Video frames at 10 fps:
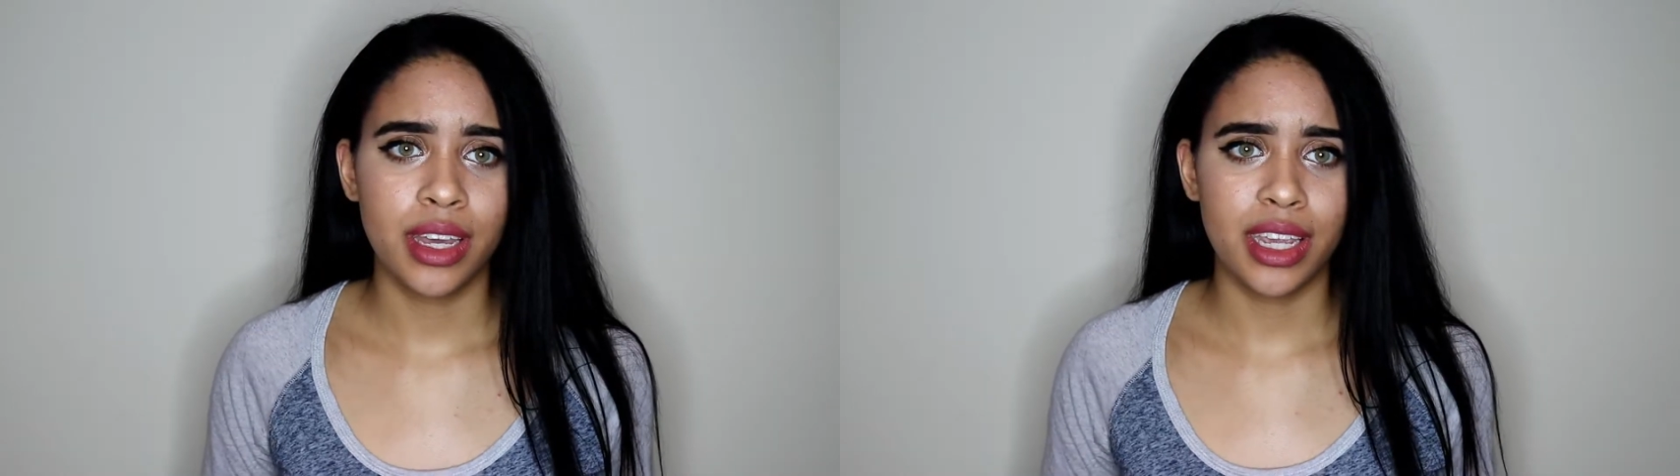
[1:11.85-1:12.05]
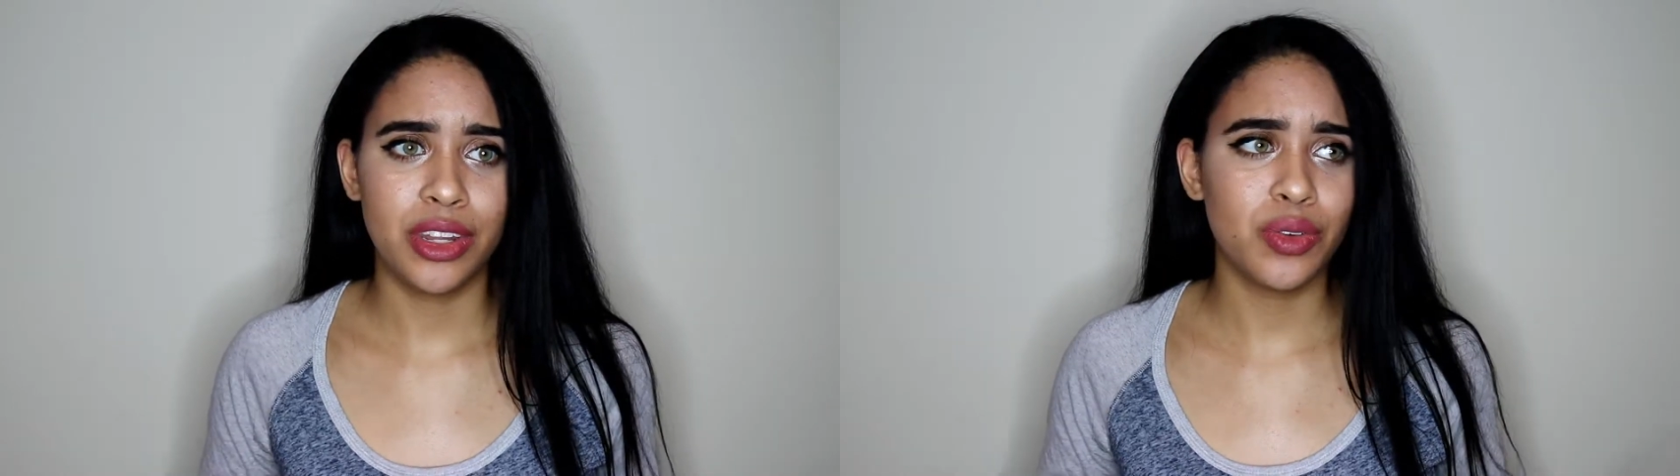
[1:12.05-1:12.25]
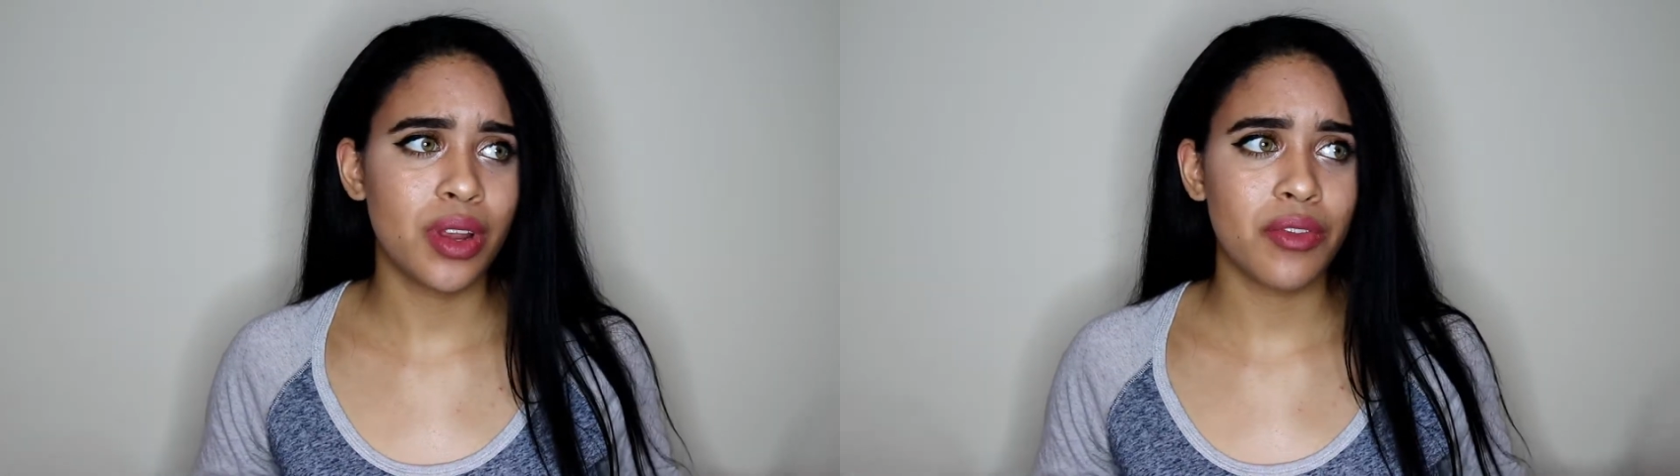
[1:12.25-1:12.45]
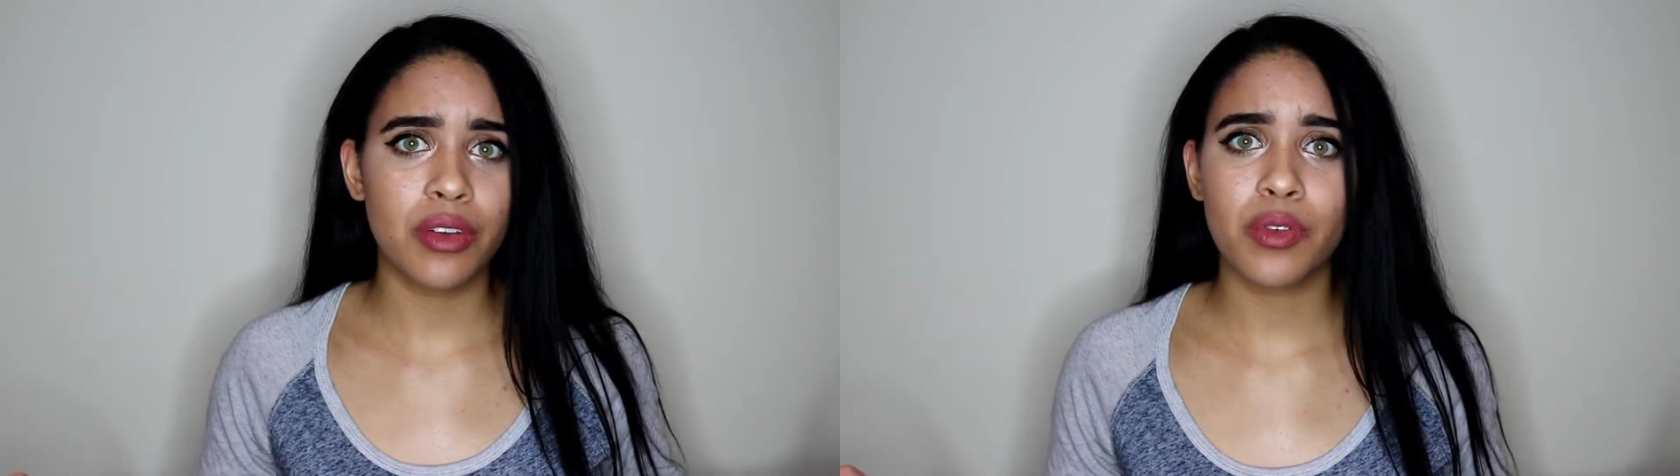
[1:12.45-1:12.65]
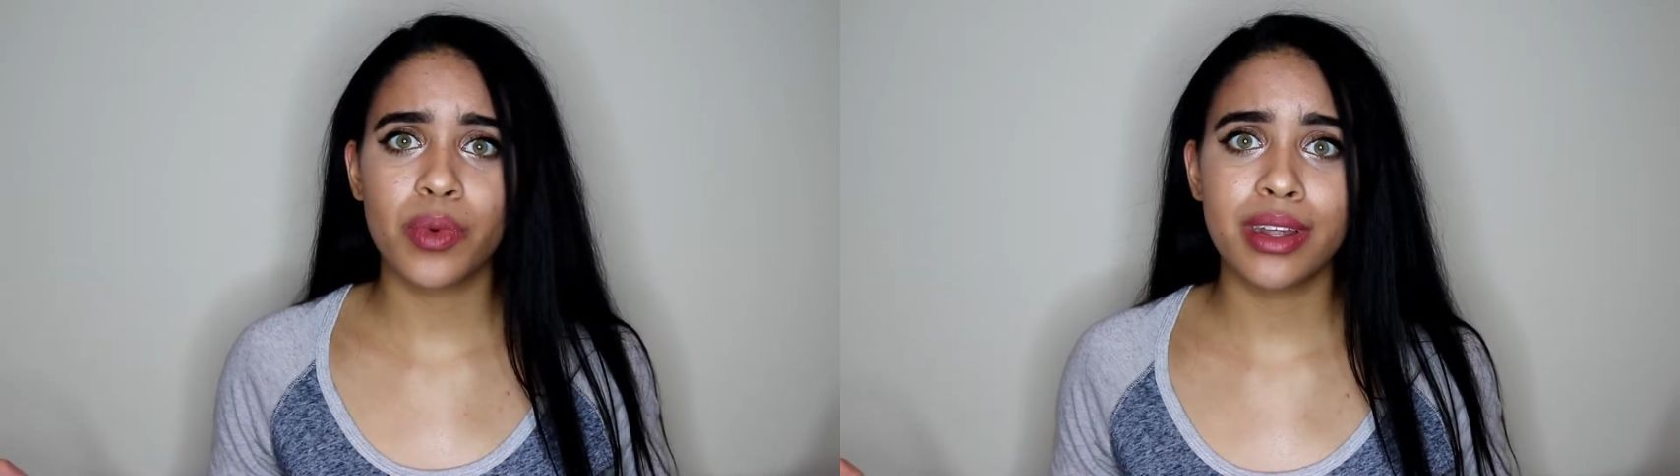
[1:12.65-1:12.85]
and you never
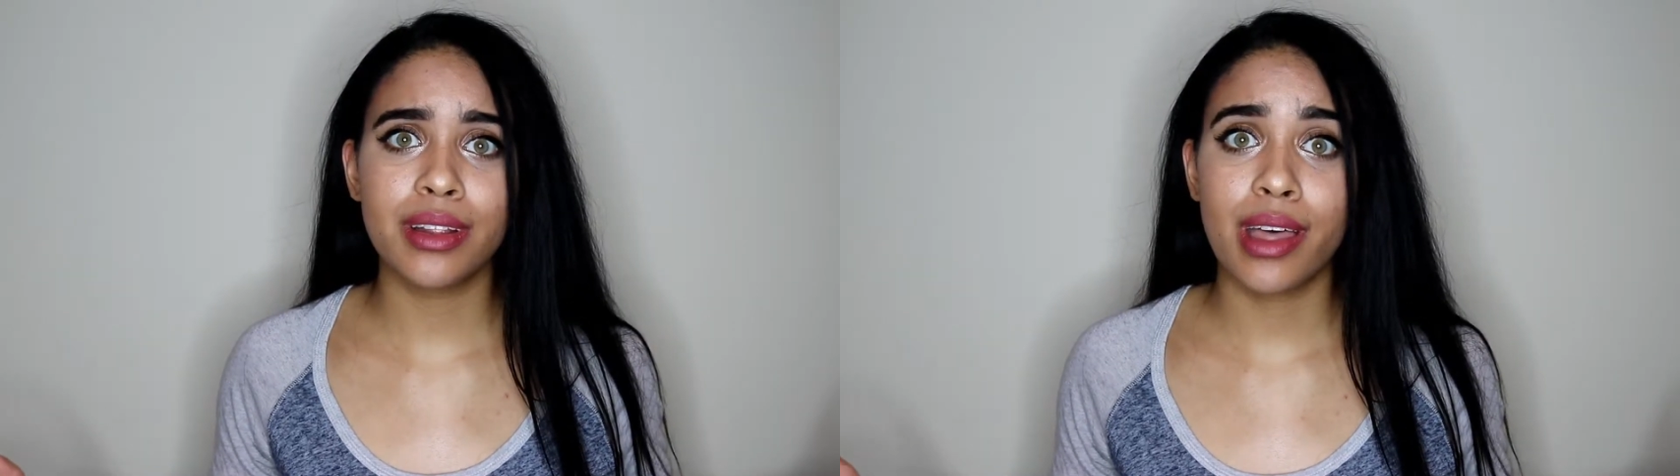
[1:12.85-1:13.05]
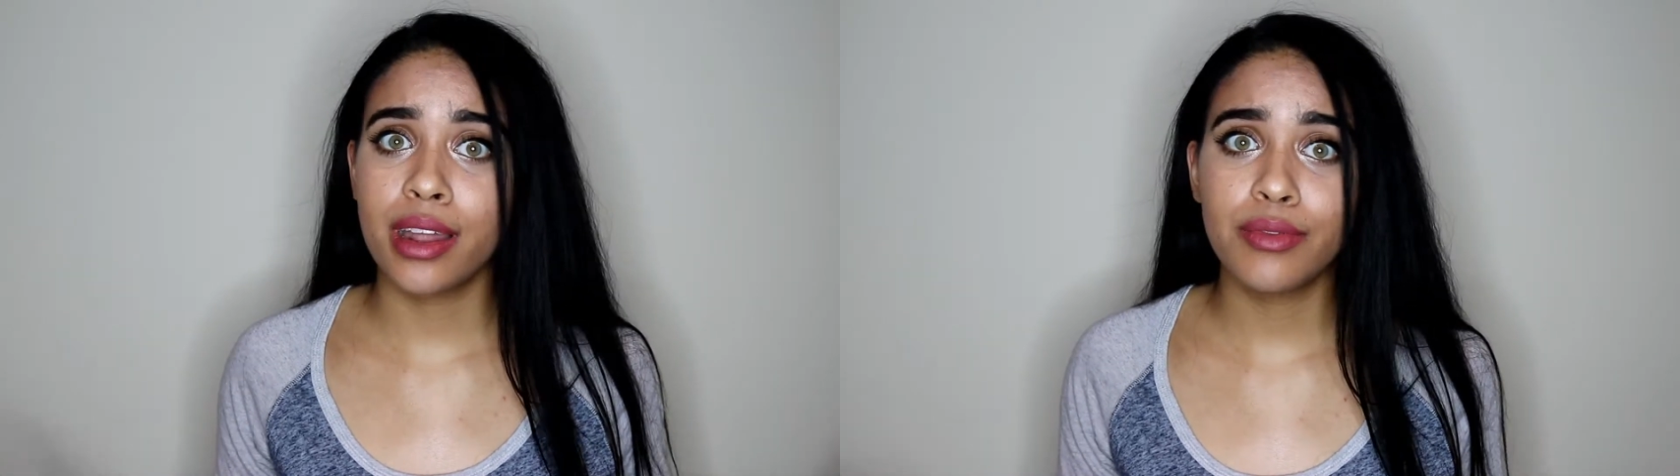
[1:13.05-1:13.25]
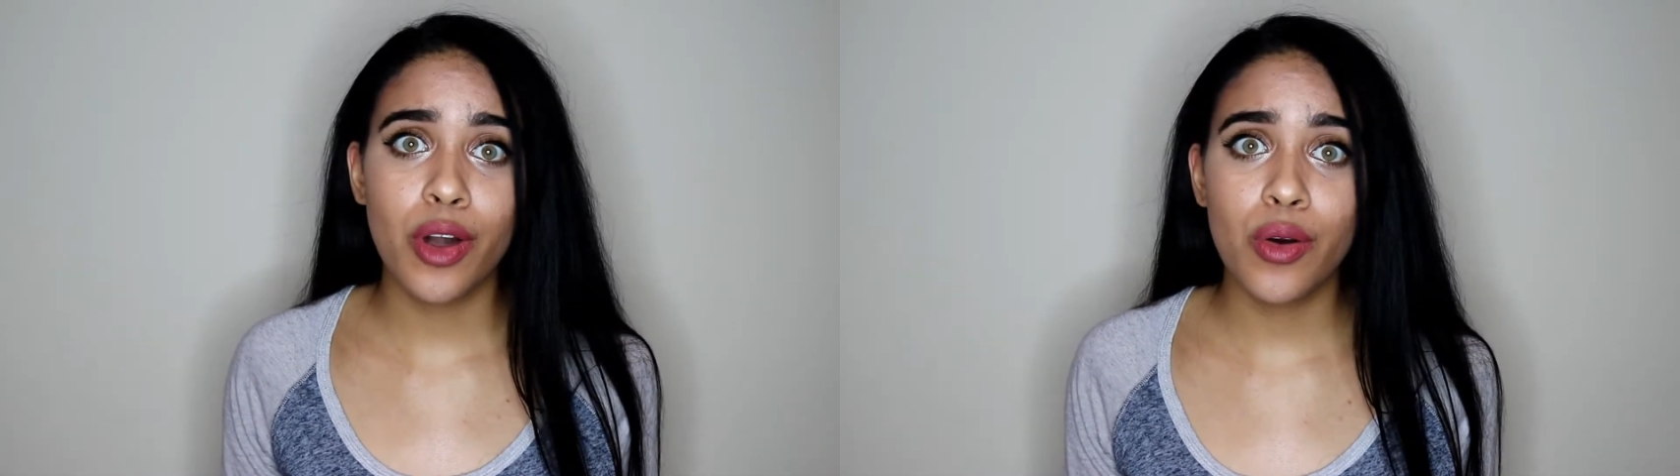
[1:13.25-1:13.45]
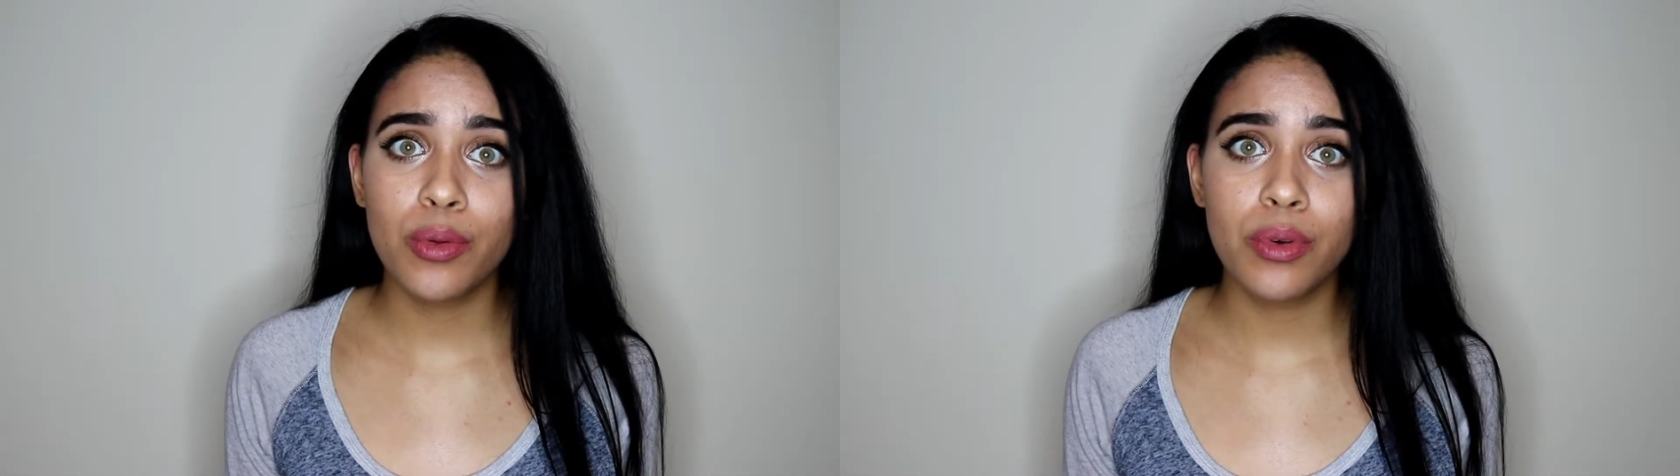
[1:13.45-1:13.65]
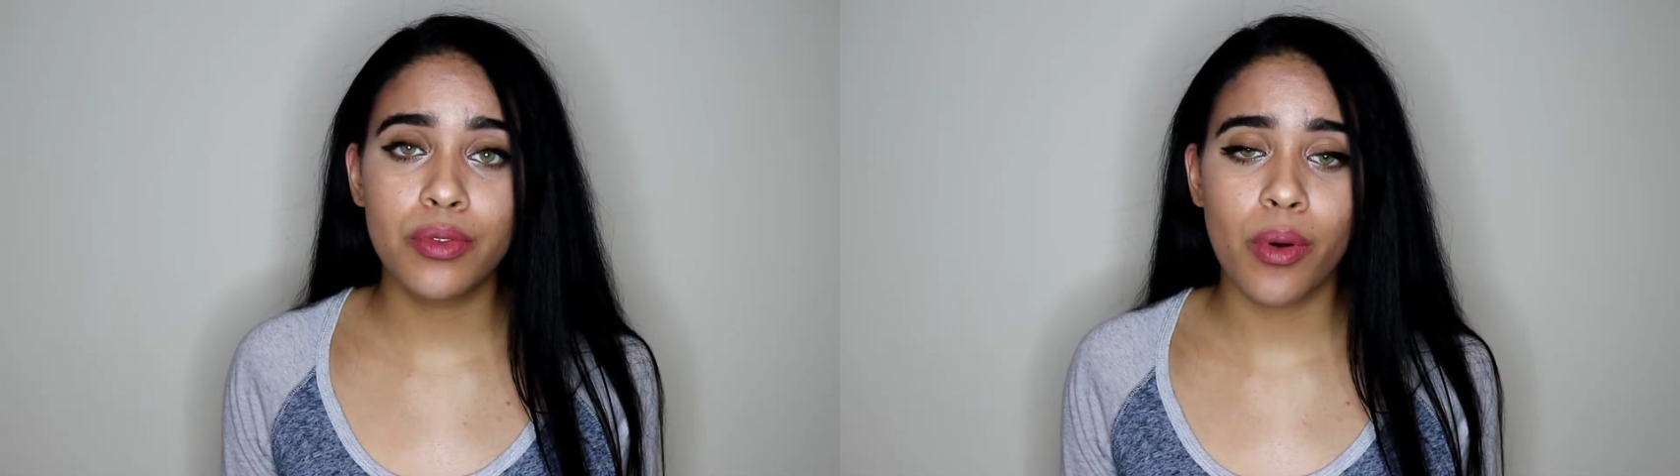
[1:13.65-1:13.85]
even written a line of
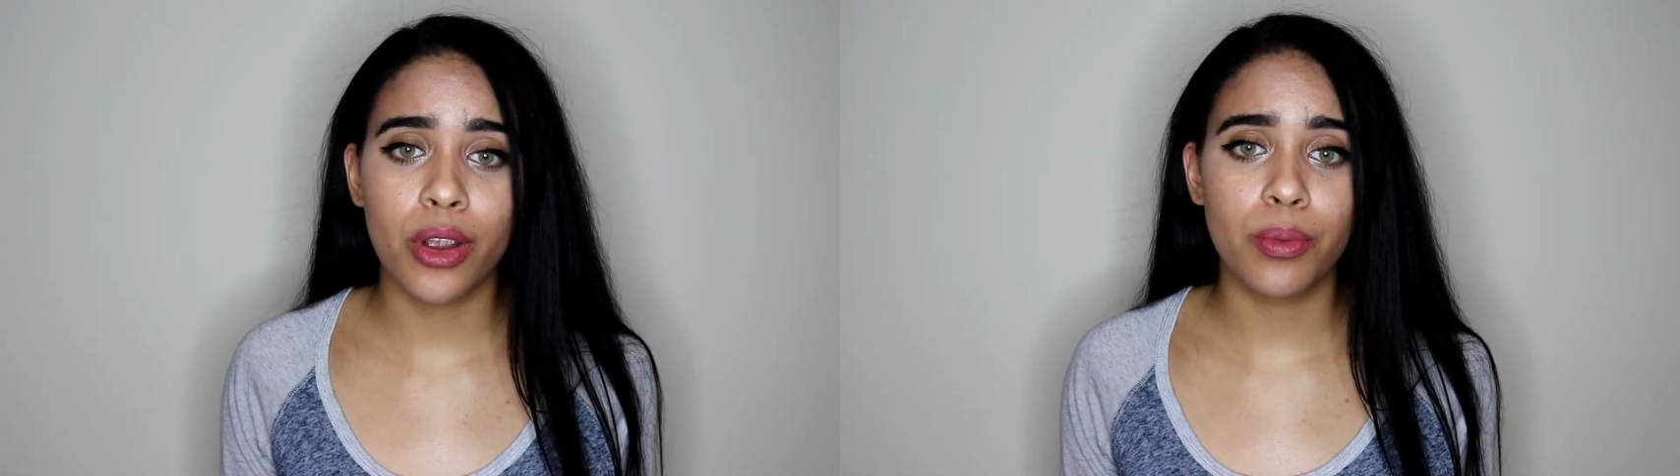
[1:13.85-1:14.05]
code before.